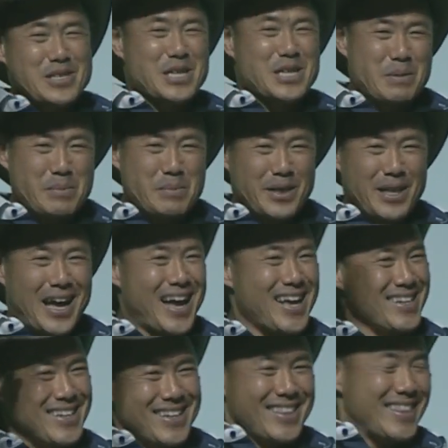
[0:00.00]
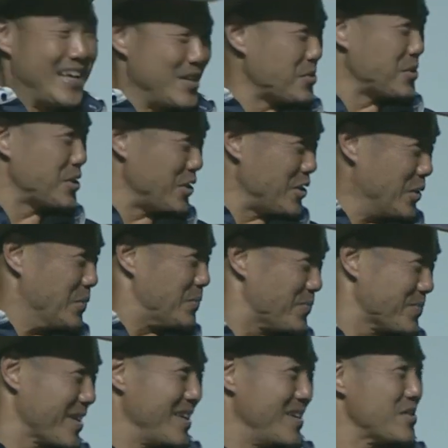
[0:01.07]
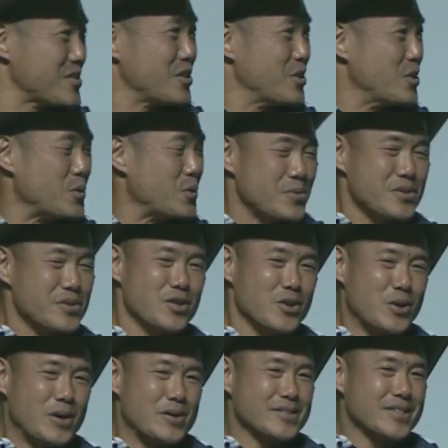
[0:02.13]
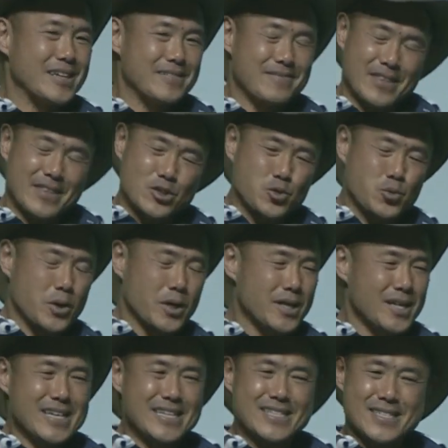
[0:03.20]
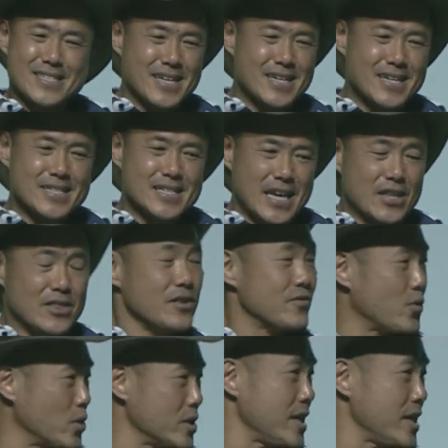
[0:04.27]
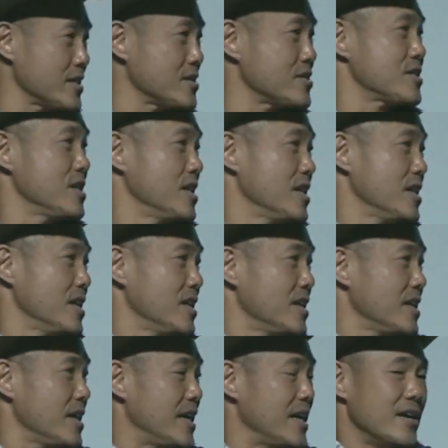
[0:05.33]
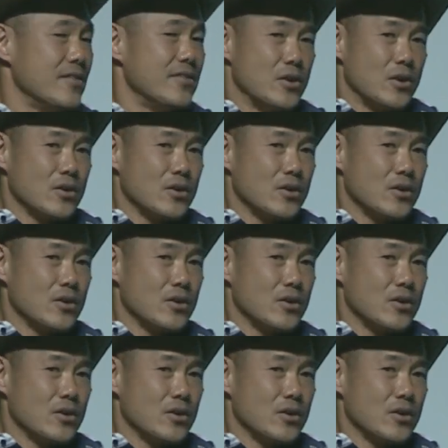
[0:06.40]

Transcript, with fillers: come up a lot. That's what you do, you know. So, so I was like, this one, it's it's in the vortex, and there are